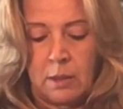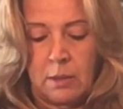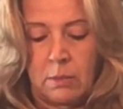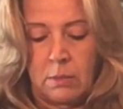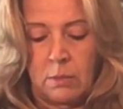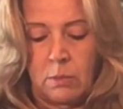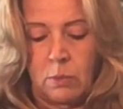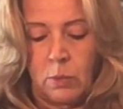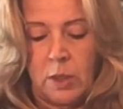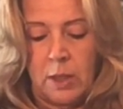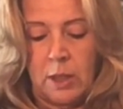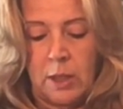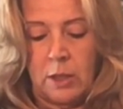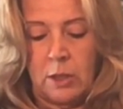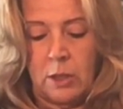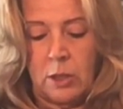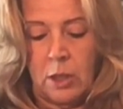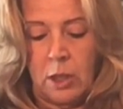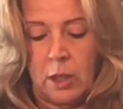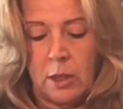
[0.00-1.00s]
We need to
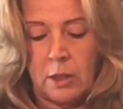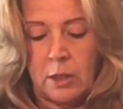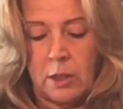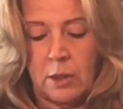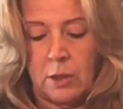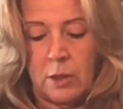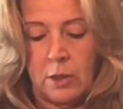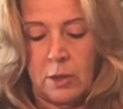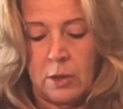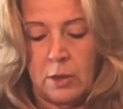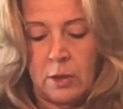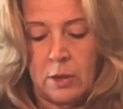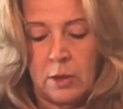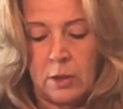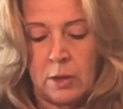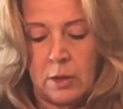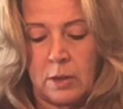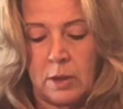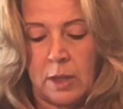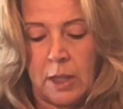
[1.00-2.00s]
talk to her
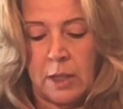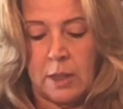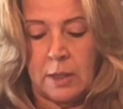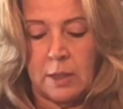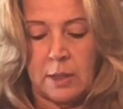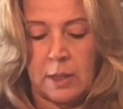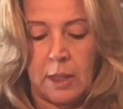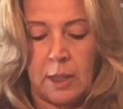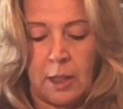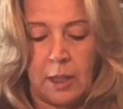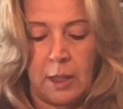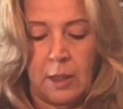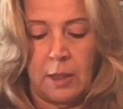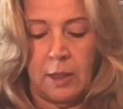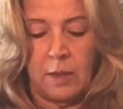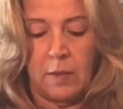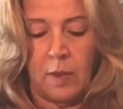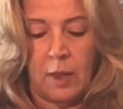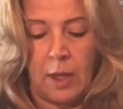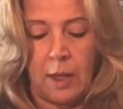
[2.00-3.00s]
and see
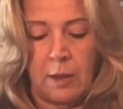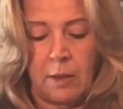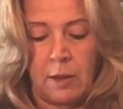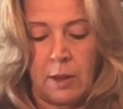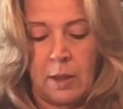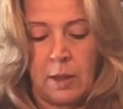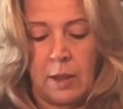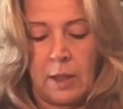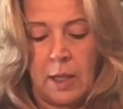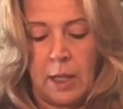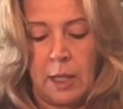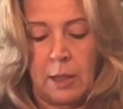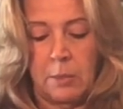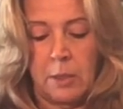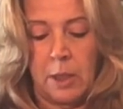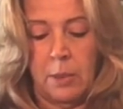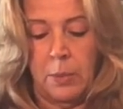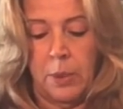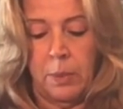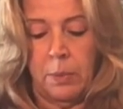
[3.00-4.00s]
how
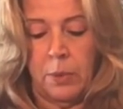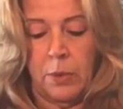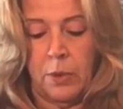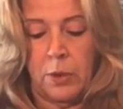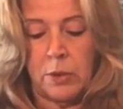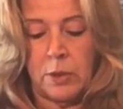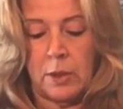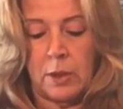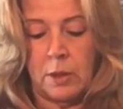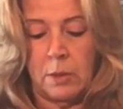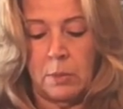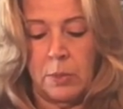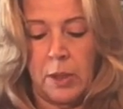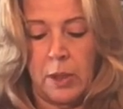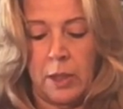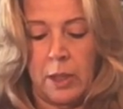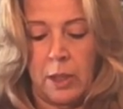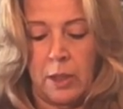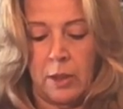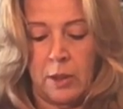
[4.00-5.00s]
many people there's going to be
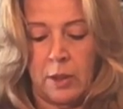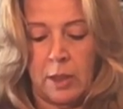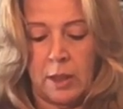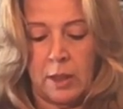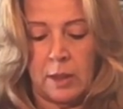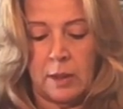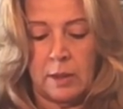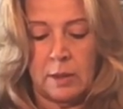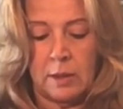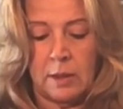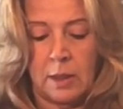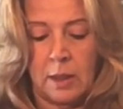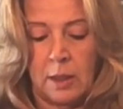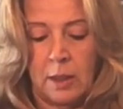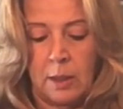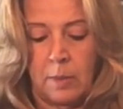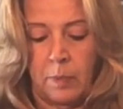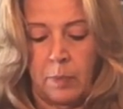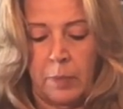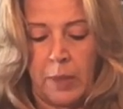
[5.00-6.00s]
there and
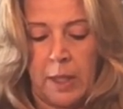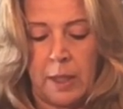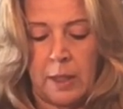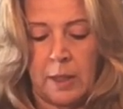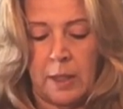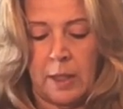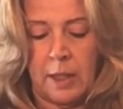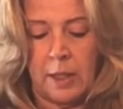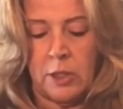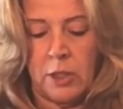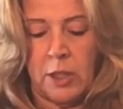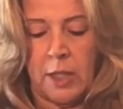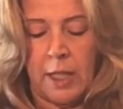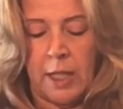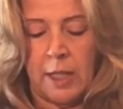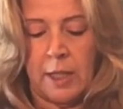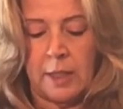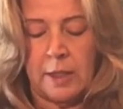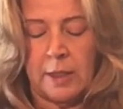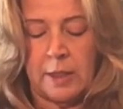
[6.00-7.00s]
make an
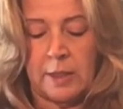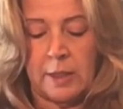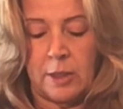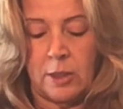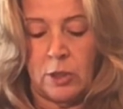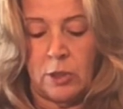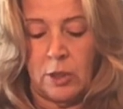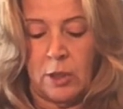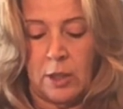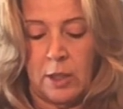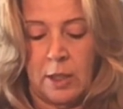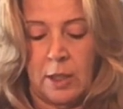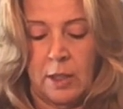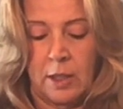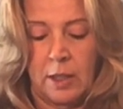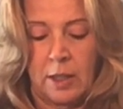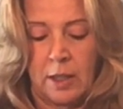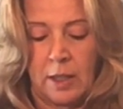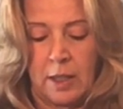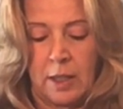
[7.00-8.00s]
educated decision.
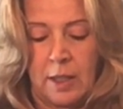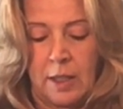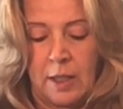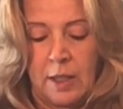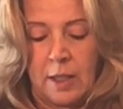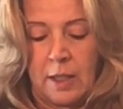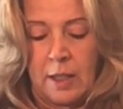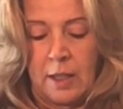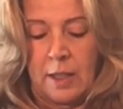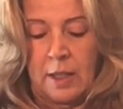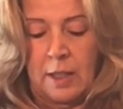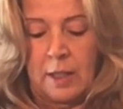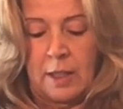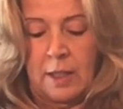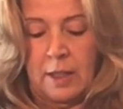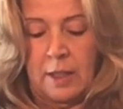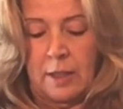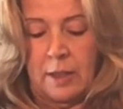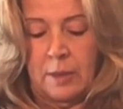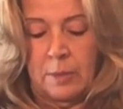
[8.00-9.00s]

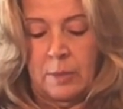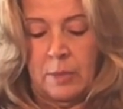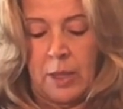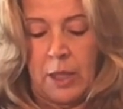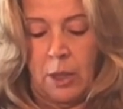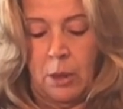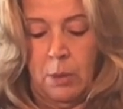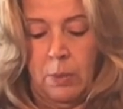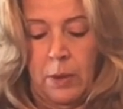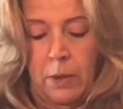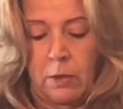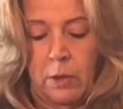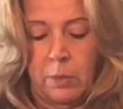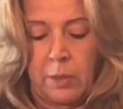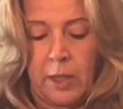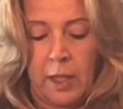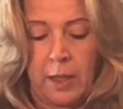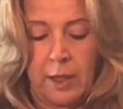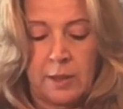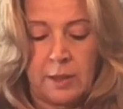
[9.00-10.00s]
I hope
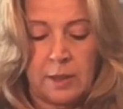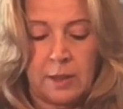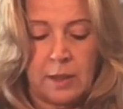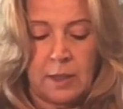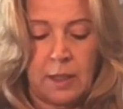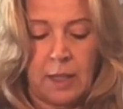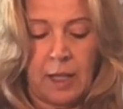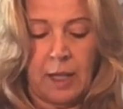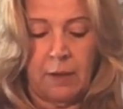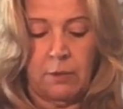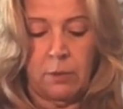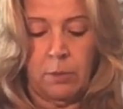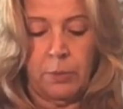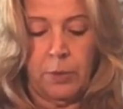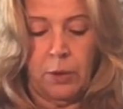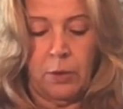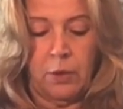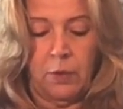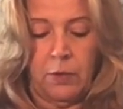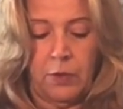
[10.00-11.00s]
everybody else is going to have a
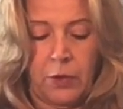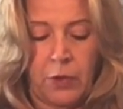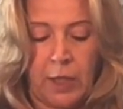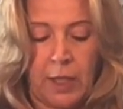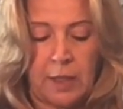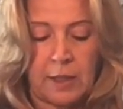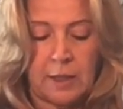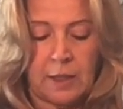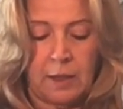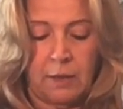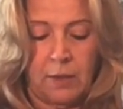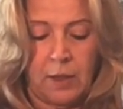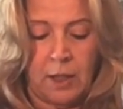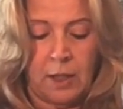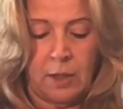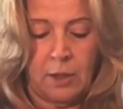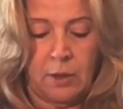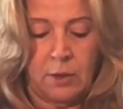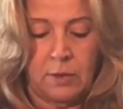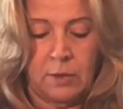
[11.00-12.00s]
beautiful Thanksgiving
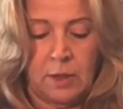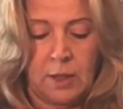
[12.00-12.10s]
though.